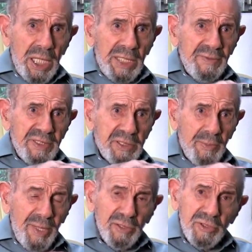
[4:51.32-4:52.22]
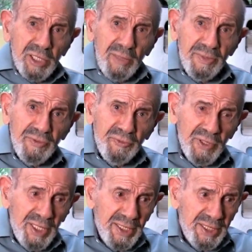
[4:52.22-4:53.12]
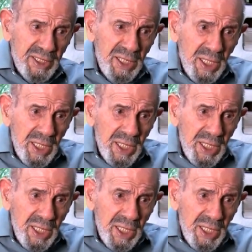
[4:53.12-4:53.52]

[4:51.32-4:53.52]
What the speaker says: And if it's about to come in for landing